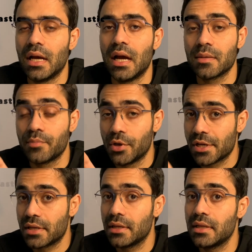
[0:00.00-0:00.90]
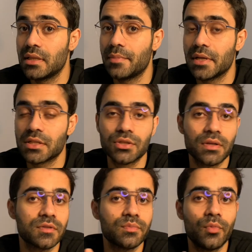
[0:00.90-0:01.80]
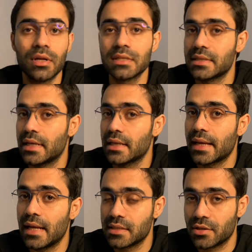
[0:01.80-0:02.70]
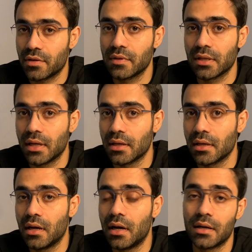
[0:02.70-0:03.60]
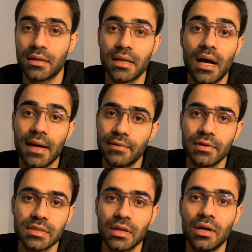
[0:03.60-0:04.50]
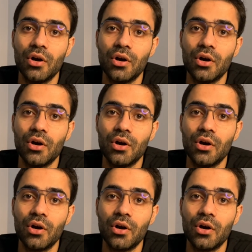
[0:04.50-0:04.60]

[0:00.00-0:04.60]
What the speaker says: and particularly the patients of small cell cancer of the lung are at high risk